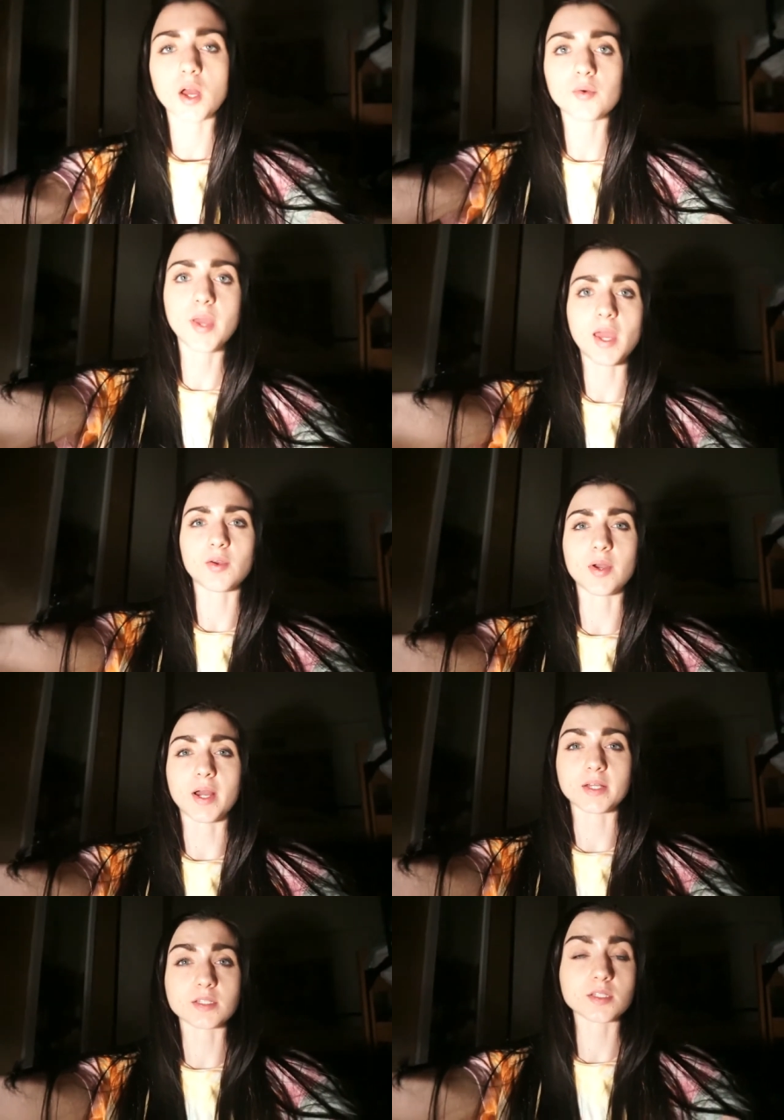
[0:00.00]
Okay, you
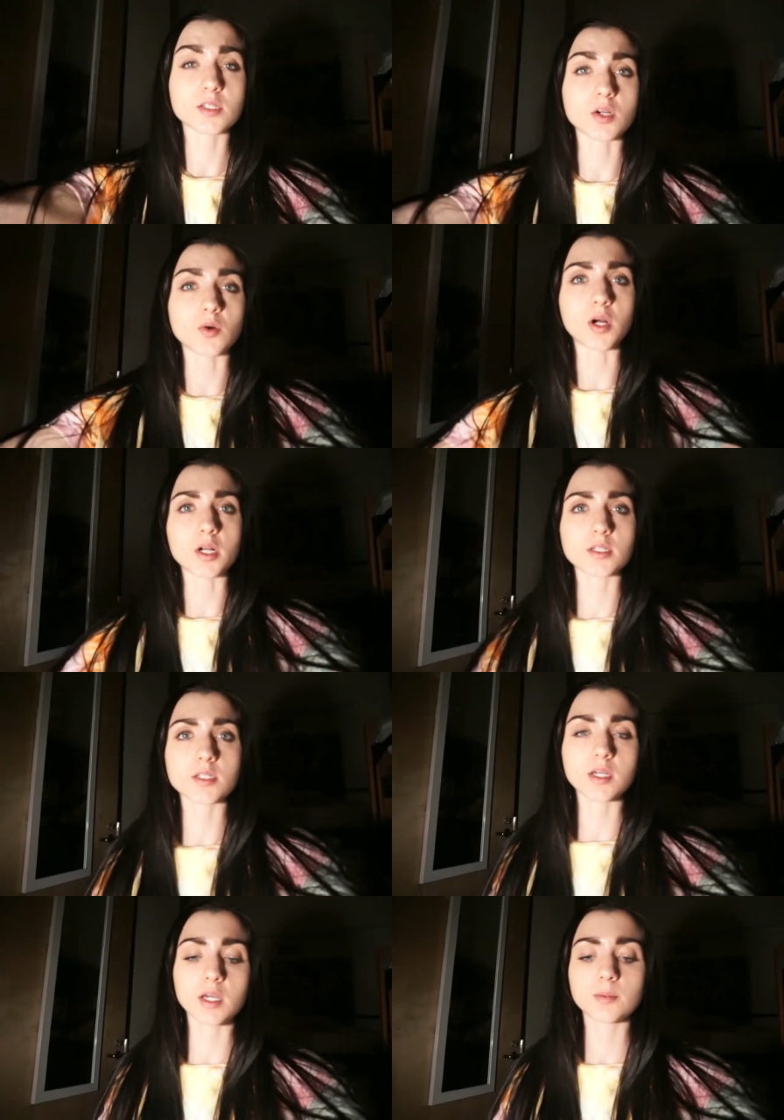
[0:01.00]
guys, so
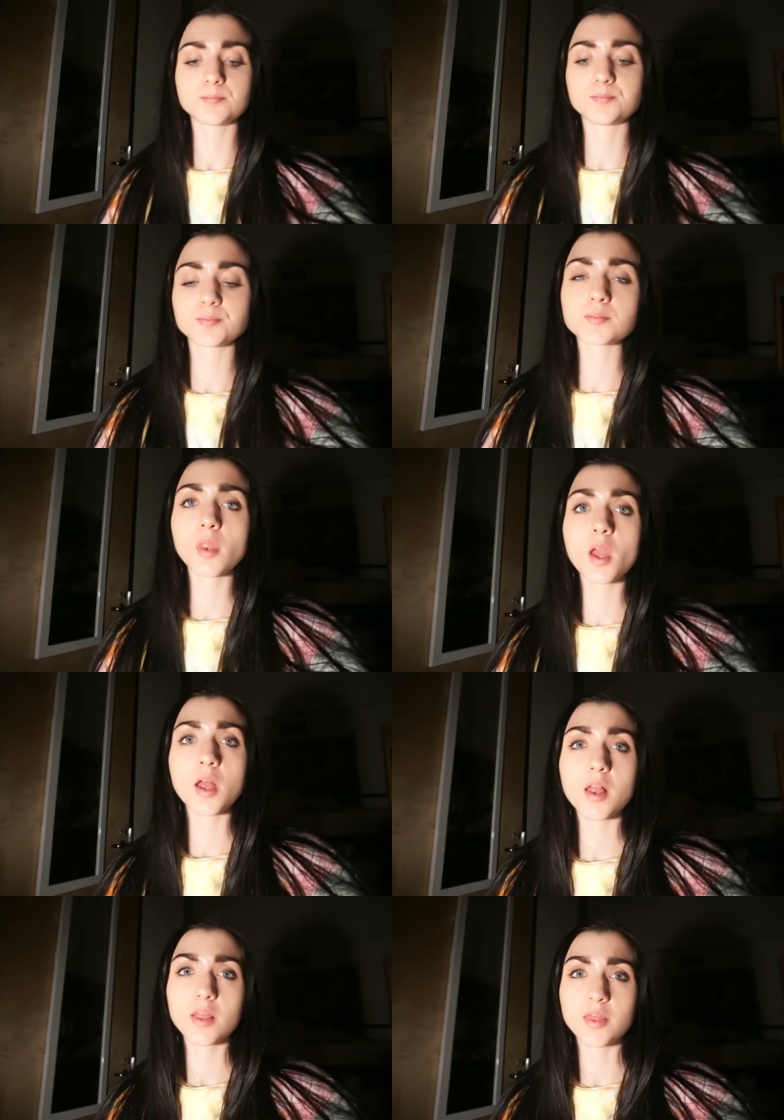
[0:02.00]
honestly,
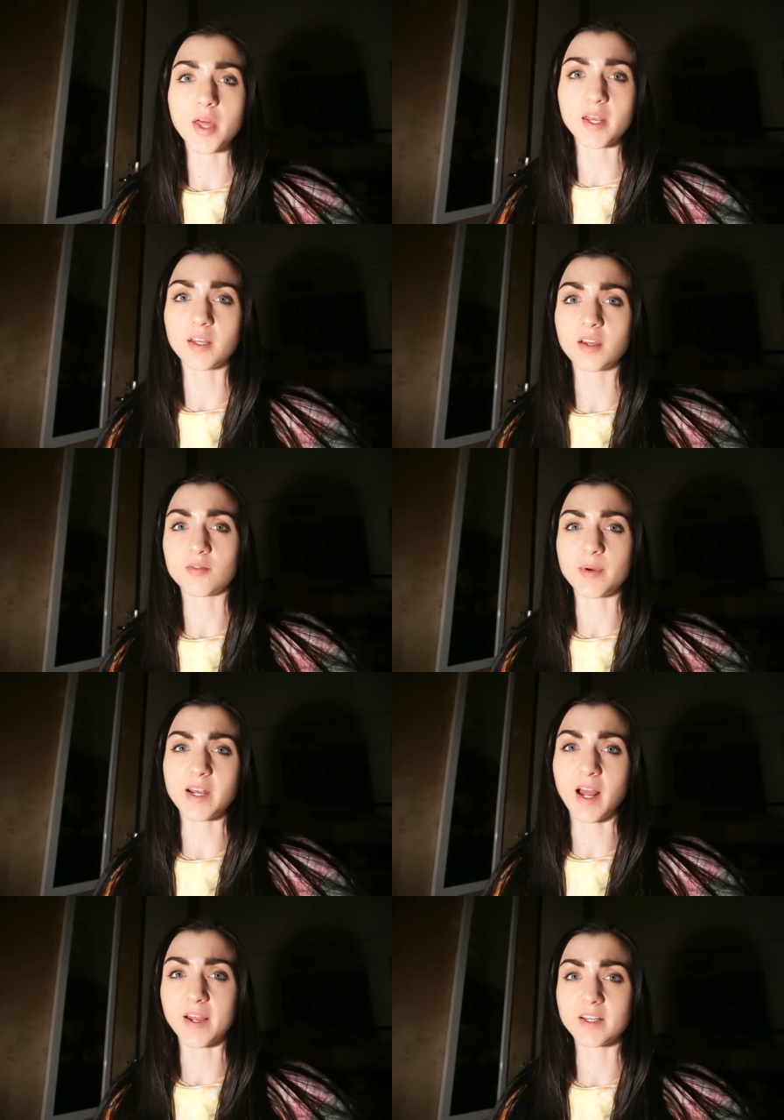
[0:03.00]
the ending of my
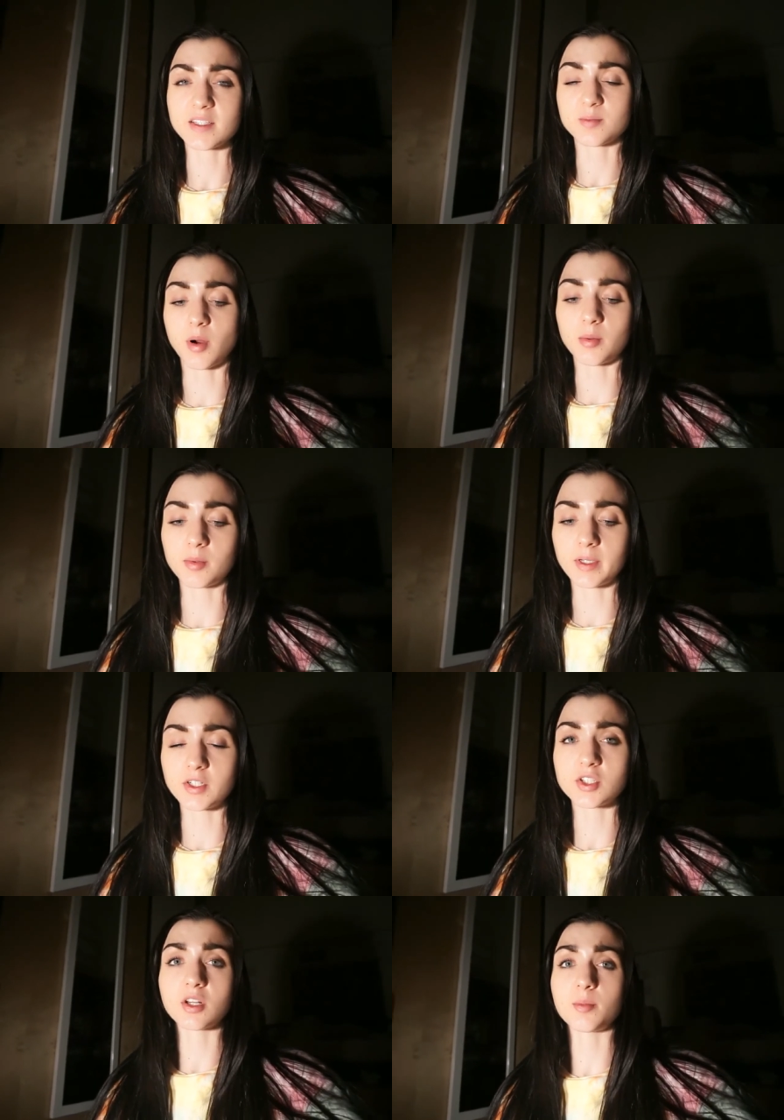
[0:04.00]
night is probably
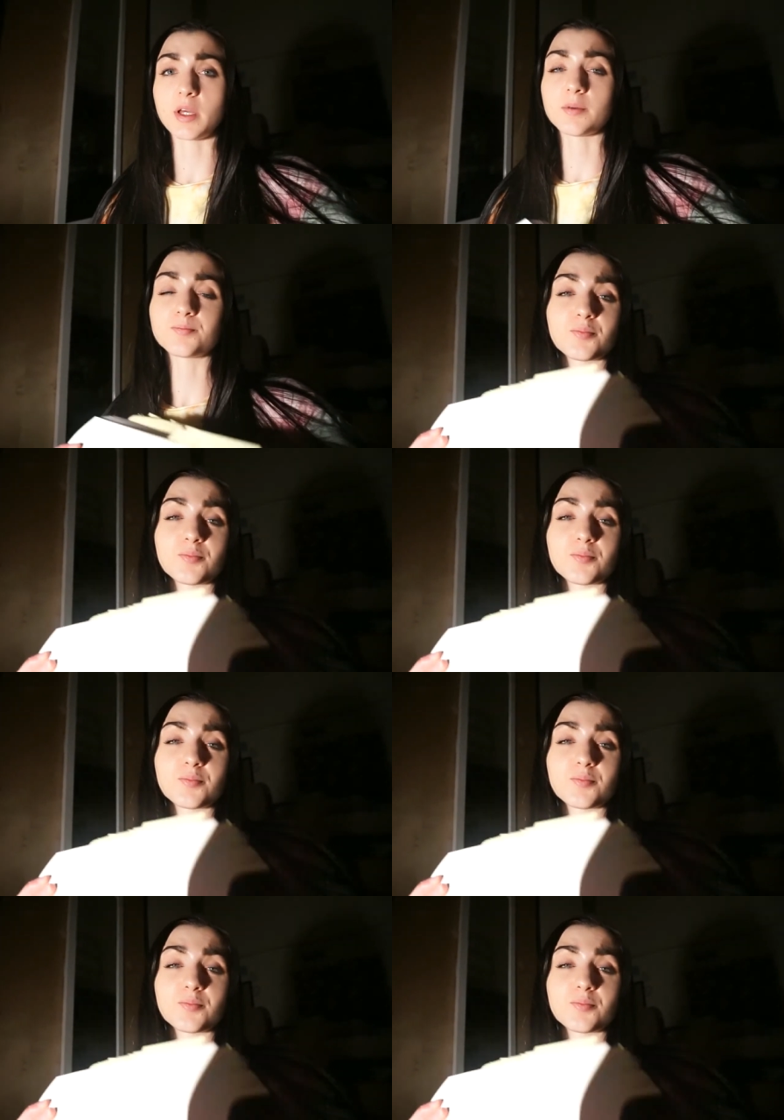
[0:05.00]
just going to be